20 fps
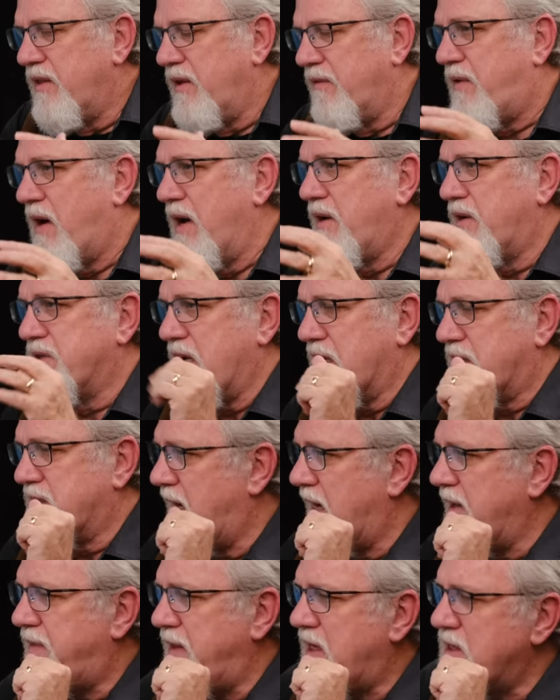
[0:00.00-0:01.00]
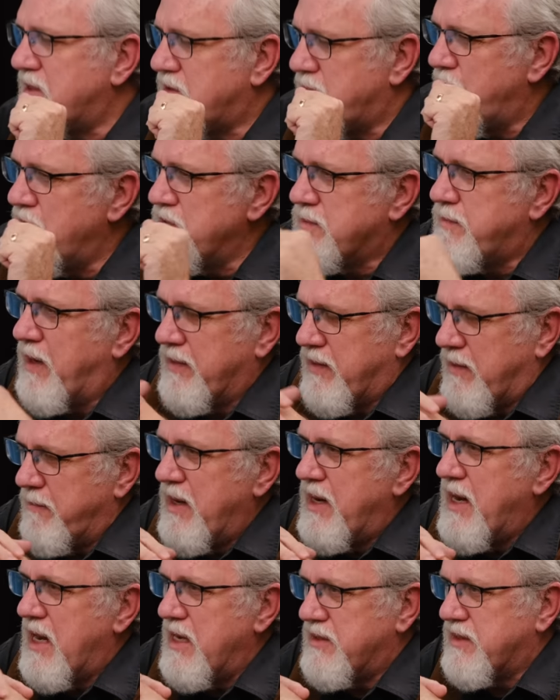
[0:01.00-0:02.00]
the final text, and I think it was about the
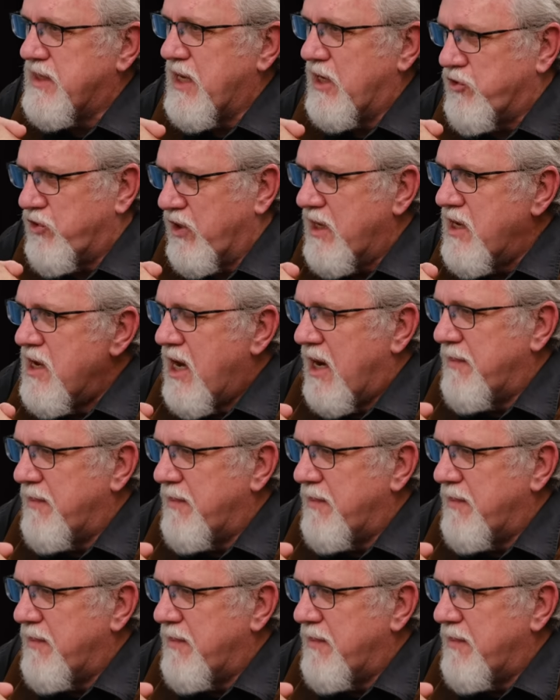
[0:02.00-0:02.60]
mid 8th century,